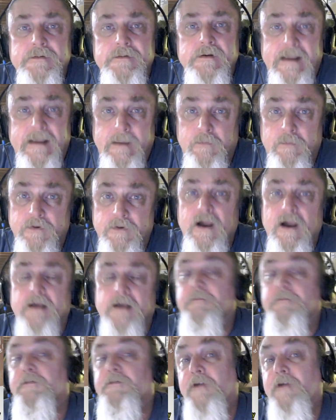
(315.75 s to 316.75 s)
Again, we're talking
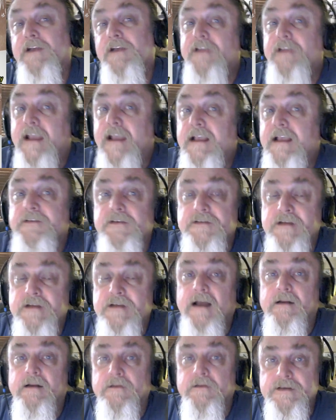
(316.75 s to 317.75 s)
Floresiensis,
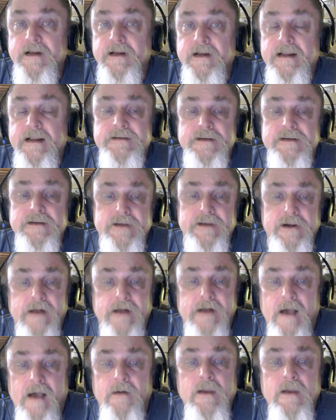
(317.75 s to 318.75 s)
not Luzonensis here
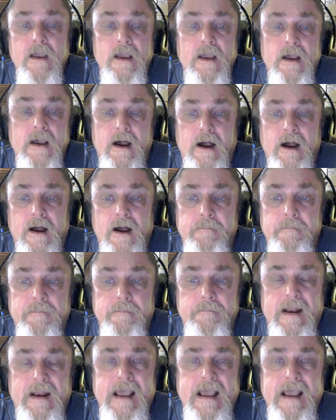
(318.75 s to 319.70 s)
now, um, but had